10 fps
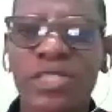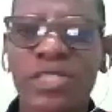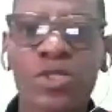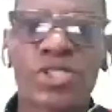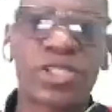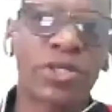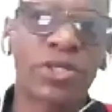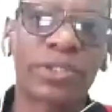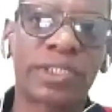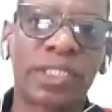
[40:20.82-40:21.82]
is no
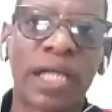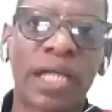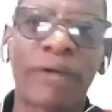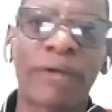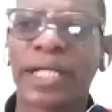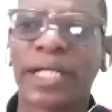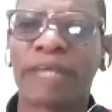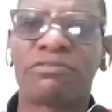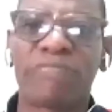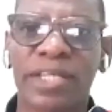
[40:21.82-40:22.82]
security, how can I
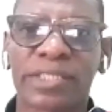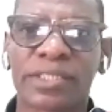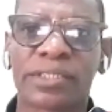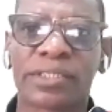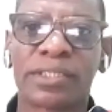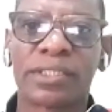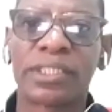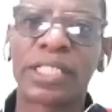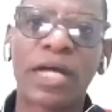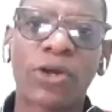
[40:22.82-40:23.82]
invest? They
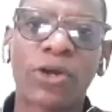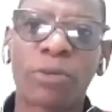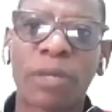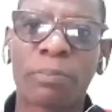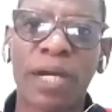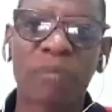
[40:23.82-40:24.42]
now come and pack